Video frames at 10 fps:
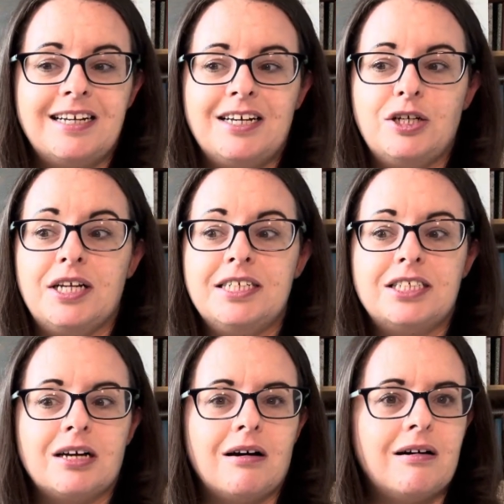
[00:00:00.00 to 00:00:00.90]
You need
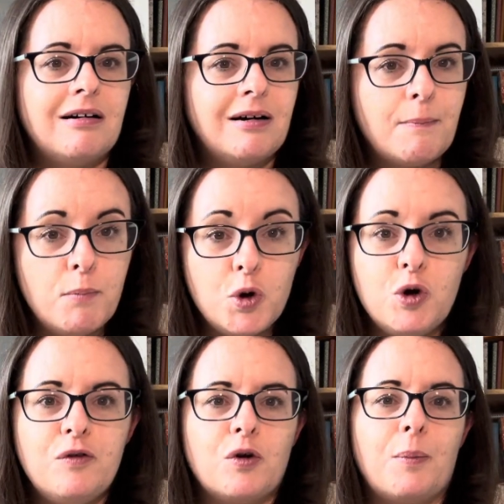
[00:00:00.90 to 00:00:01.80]
to
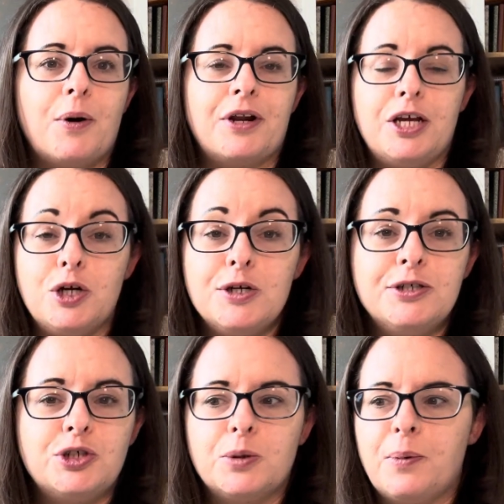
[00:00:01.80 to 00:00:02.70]
move your body,
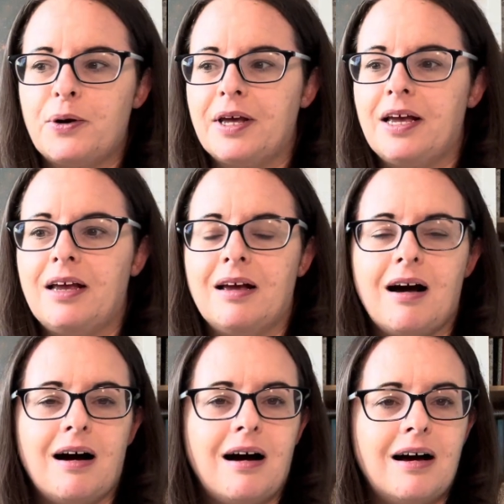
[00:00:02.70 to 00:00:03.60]
use your body.
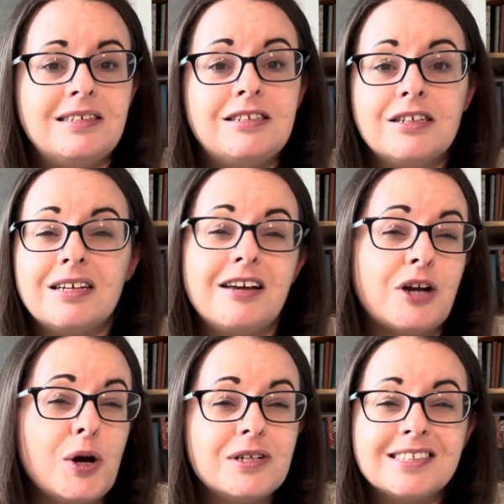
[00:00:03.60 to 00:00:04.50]

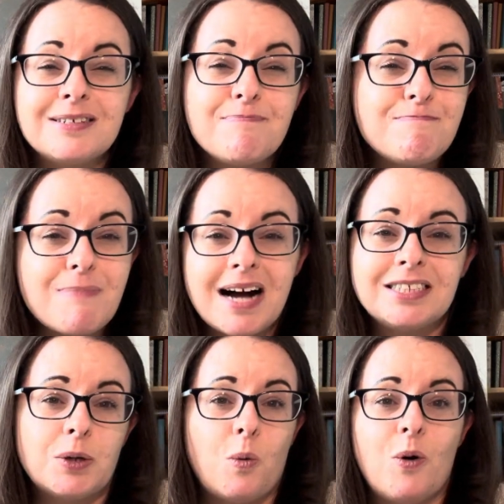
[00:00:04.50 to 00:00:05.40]
It doesn't
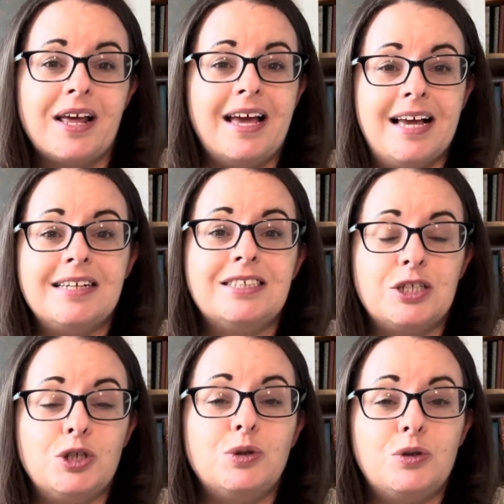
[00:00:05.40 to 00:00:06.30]
matter what it is
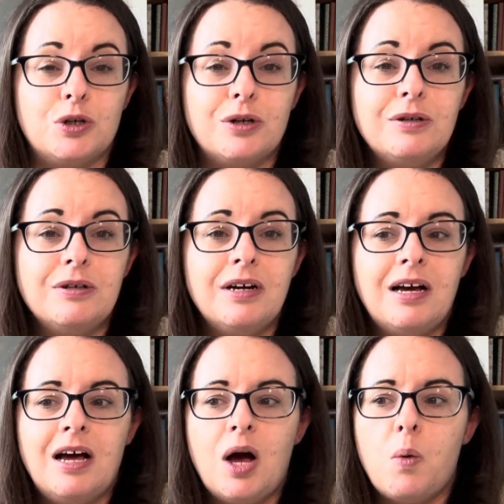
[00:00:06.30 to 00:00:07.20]
that you do,
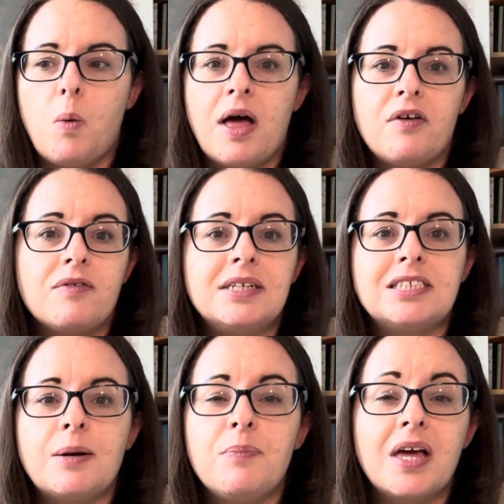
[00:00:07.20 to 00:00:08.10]
whether it's
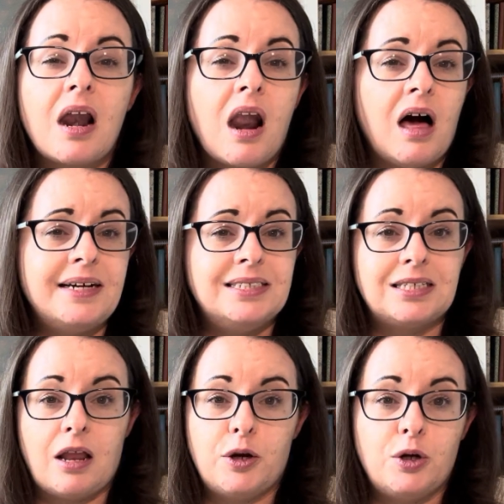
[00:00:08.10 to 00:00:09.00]
something light
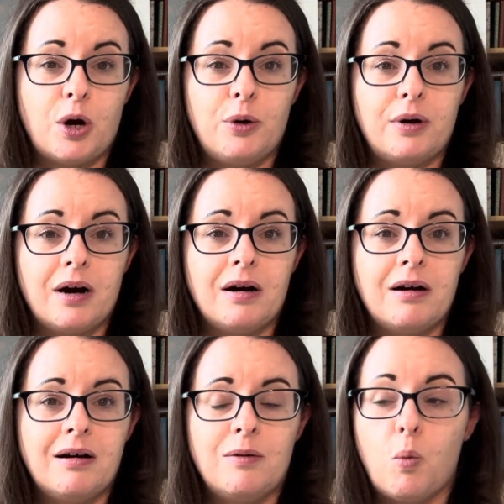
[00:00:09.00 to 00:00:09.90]
like yoga,
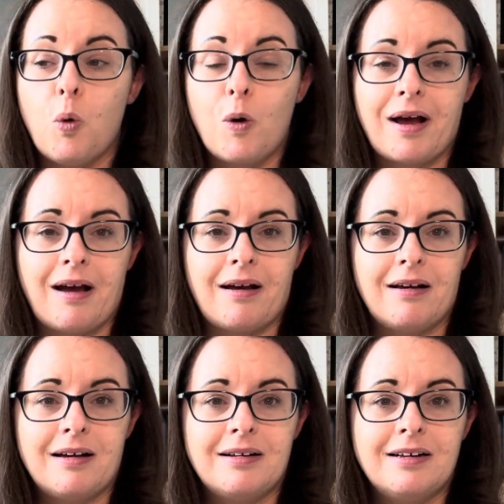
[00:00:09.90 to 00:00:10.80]

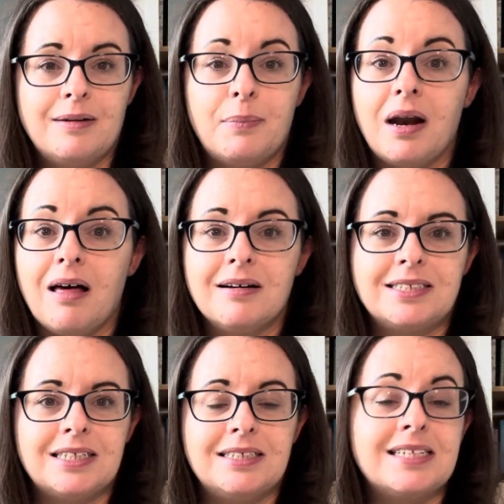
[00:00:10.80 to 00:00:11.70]
walking,
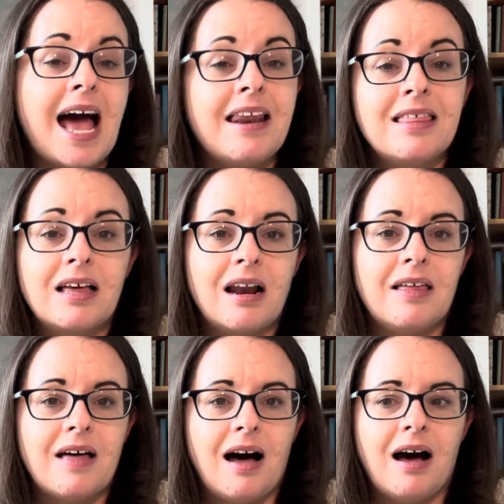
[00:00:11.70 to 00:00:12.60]
Pilates, anything like
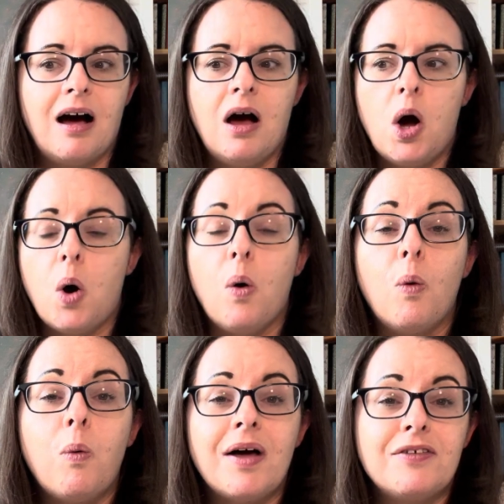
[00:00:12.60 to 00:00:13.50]
that, or
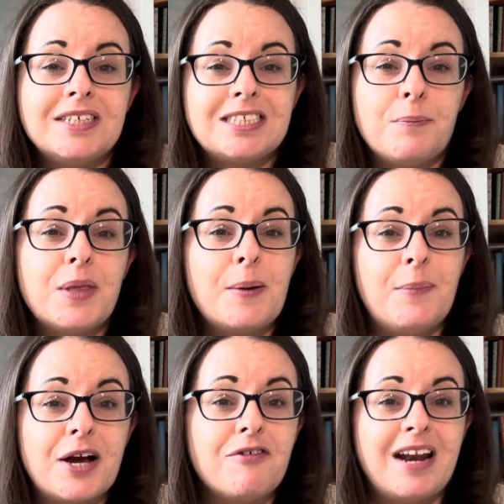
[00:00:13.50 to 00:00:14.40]
whether it's something
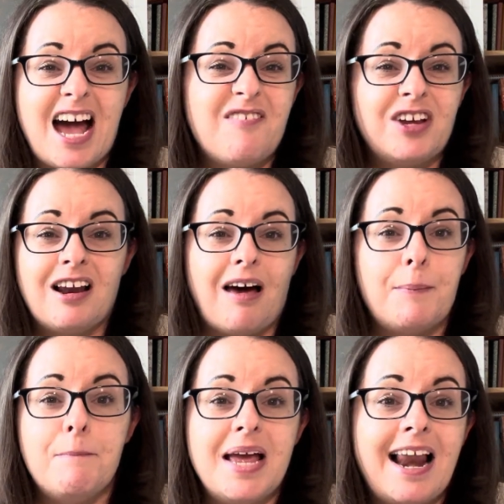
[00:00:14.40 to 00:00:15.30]
bigger and heavier like
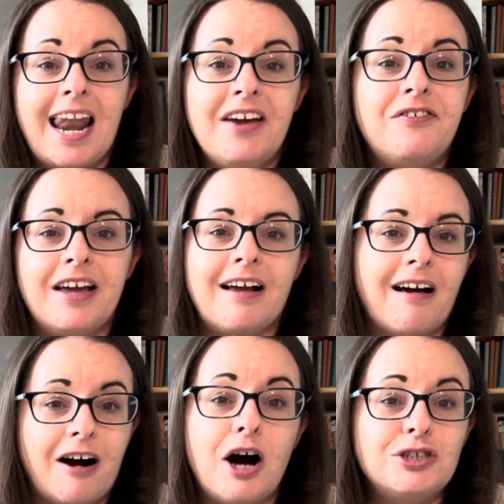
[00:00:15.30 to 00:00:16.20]
me lifting like
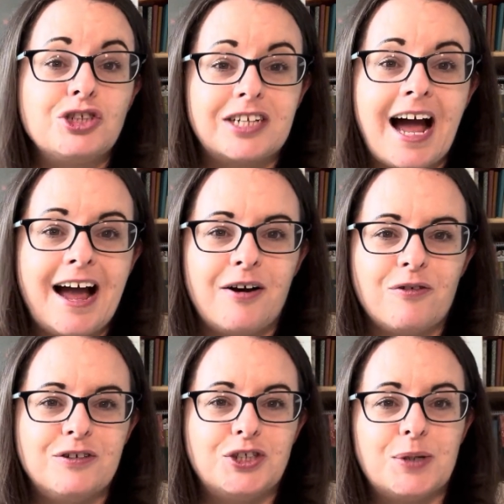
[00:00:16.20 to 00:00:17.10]
100k off
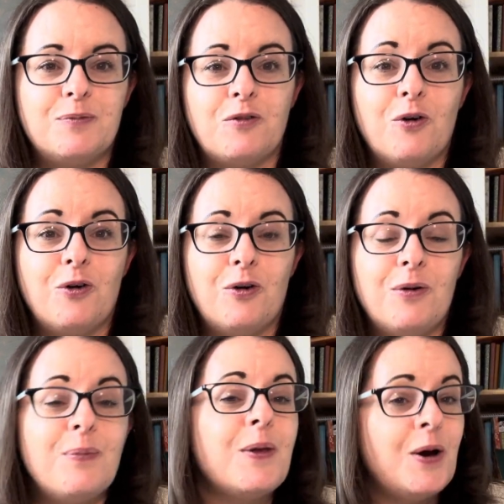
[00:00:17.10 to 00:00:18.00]
the gym floor,
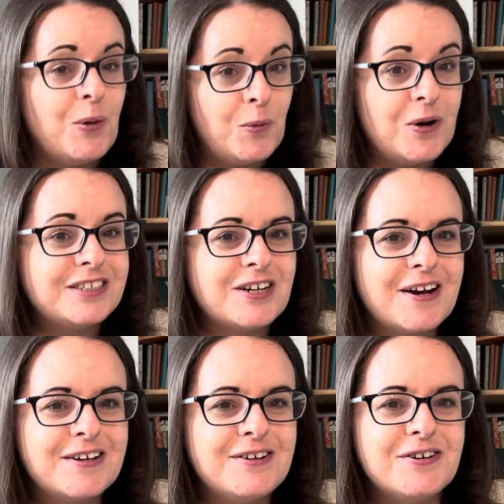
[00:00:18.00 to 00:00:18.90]
which I
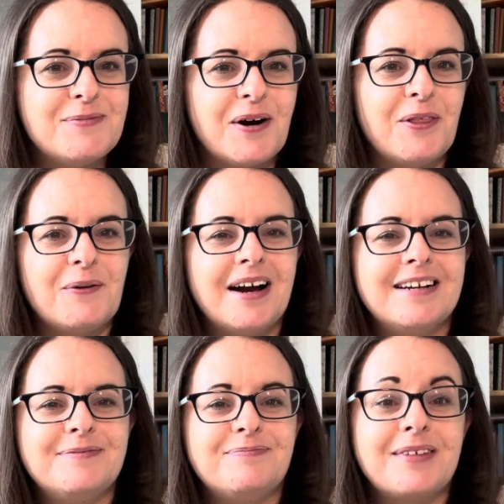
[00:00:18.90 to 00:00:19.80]
can do, by the
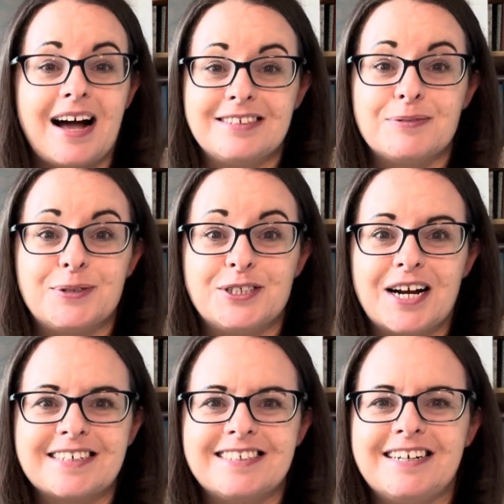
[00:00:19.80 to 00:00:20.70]
way, as a
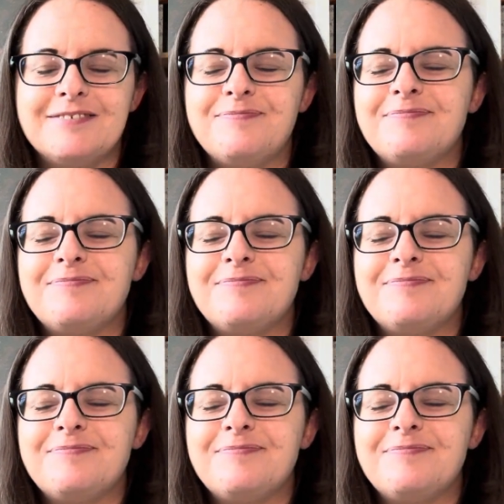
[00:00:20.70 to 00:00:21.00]
projector.